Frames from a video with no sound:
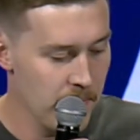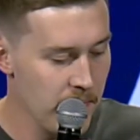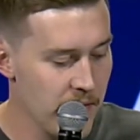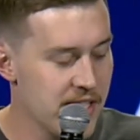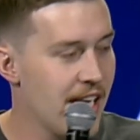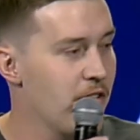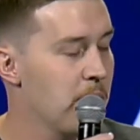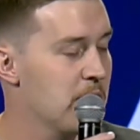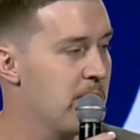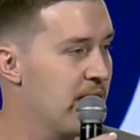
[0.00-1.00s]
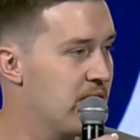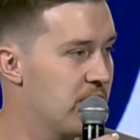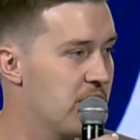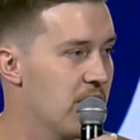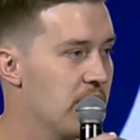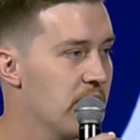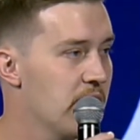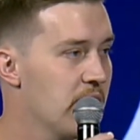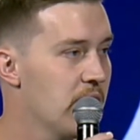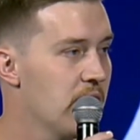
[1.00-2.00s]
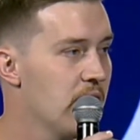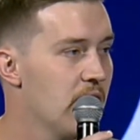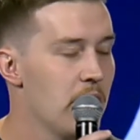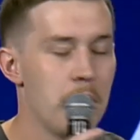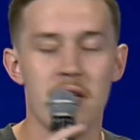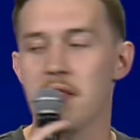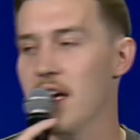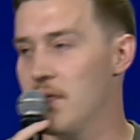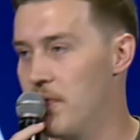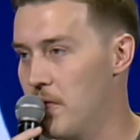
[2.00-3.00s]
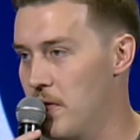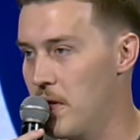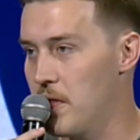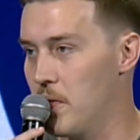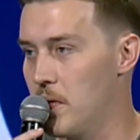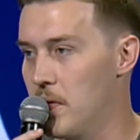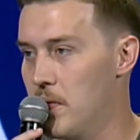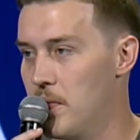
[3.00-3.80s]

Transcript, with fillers: Let's have a perspective shift. Be thankful for the thorn.